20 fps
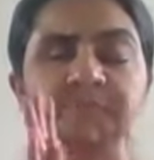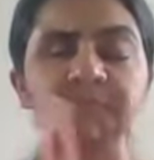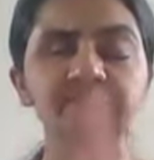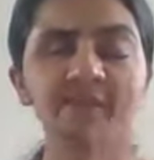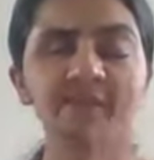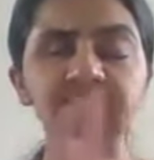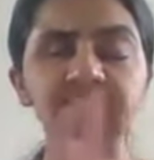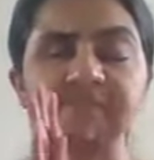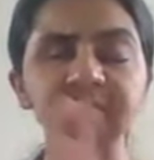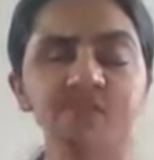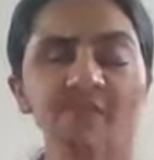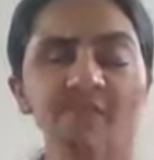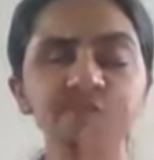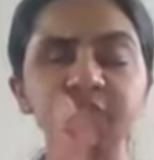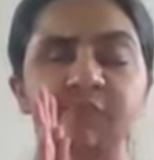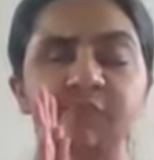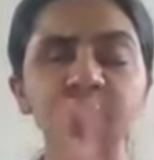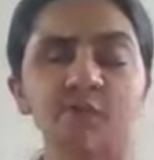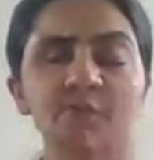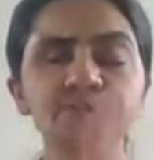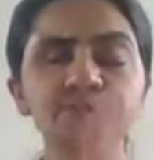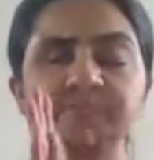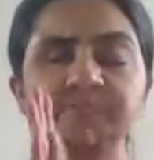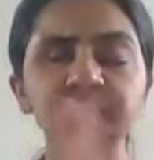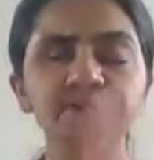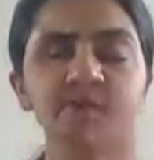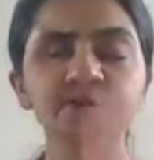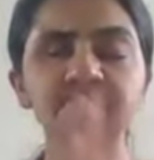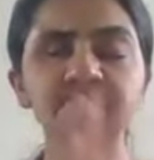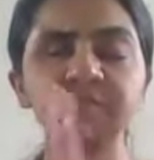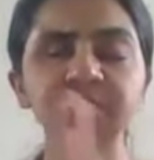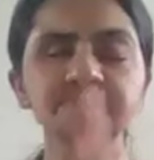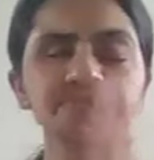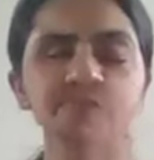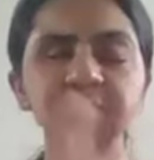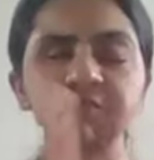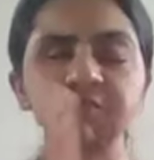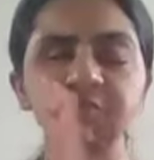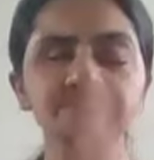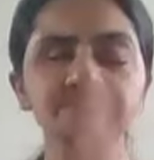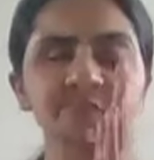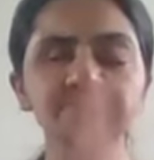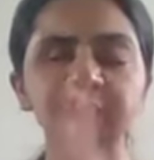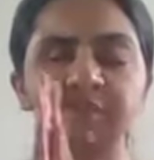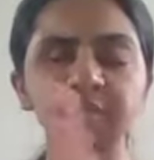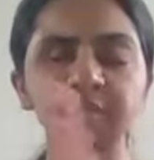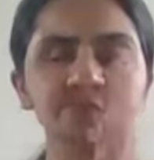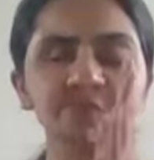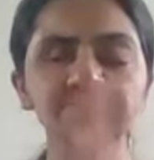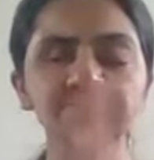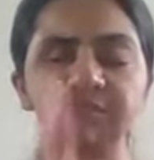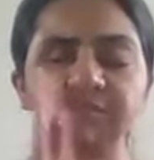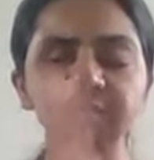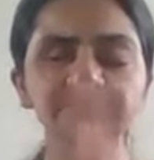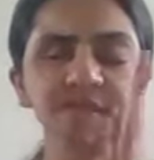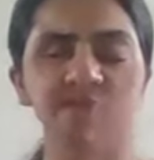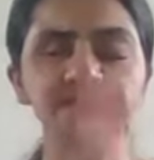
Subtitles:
Place the warm palms over the closed